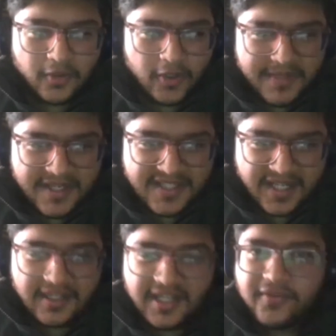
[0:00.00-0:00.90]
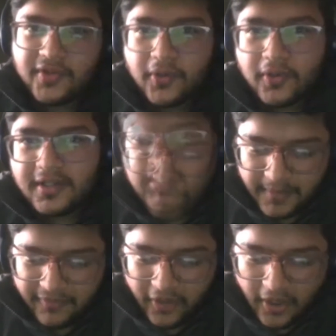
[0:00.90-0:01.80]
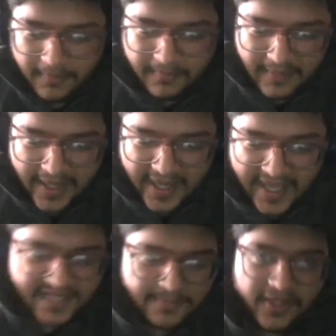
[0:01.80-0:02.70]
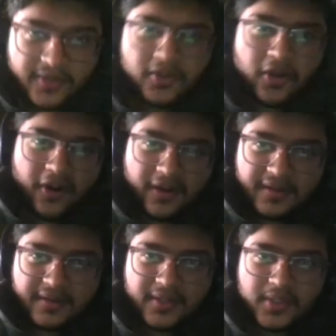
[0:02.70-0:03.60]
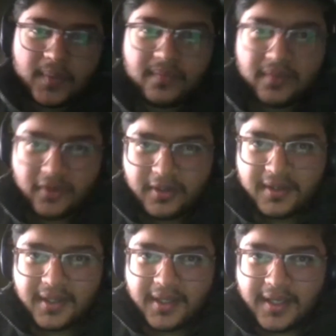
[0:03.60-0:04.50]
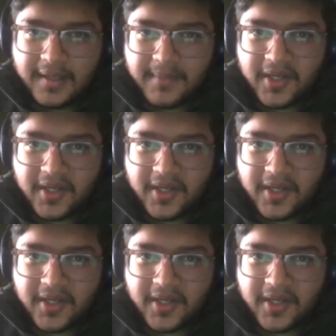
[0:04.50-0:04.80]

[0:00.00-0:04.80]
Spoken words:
don't be disheartened if you don't perform as per you thought you would,